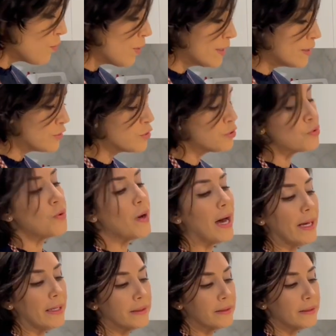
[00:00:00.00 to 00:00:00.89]
want to
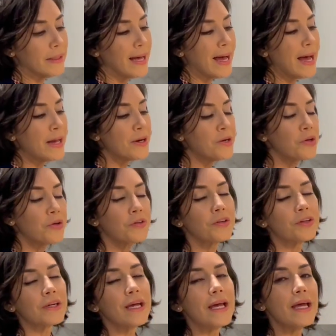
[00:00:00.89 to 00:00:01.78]
add
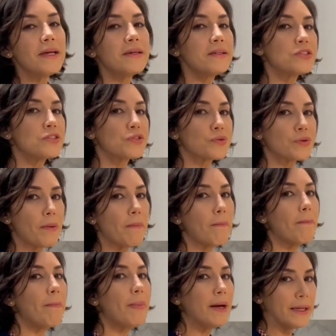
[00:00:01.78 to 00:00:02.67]
another extra
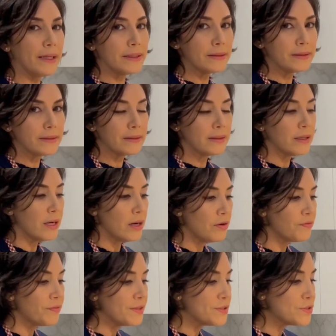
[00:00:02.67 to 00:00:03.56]
bed
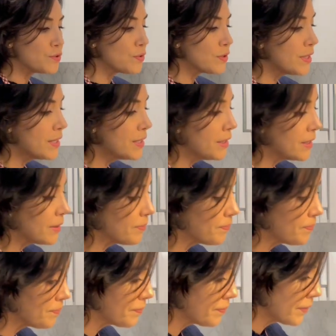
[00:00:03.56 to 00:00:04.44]
of the zucchini.
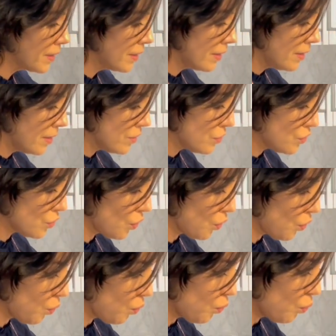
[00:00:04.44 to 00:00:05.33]
So
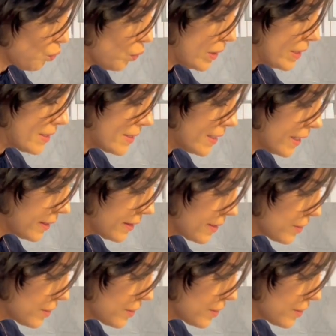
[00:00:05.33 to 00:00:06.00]
we take the